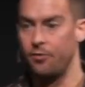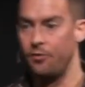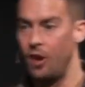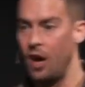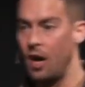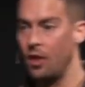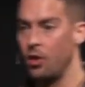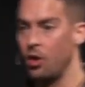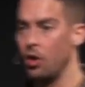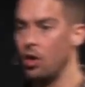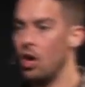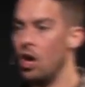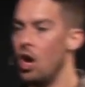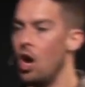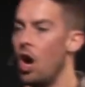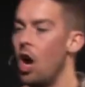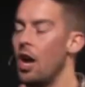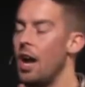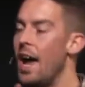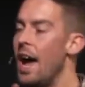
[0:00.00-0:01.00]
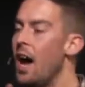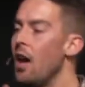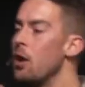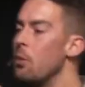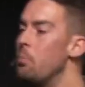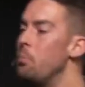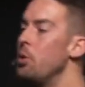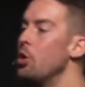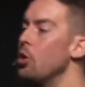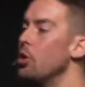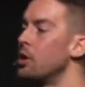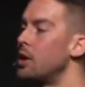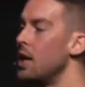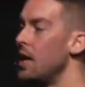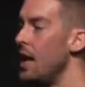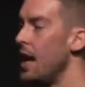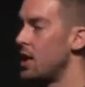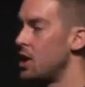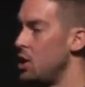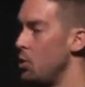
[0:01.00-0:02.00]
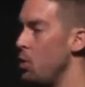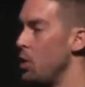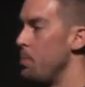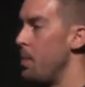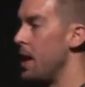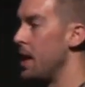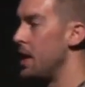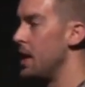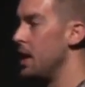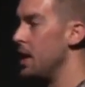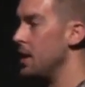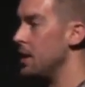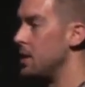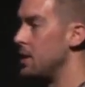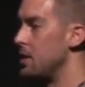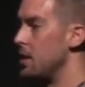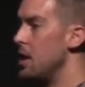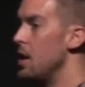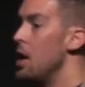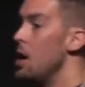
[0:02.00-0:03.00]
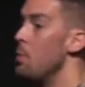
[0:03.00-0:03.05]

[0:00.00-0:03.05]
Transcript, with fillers: a father on how to build connection with my kids.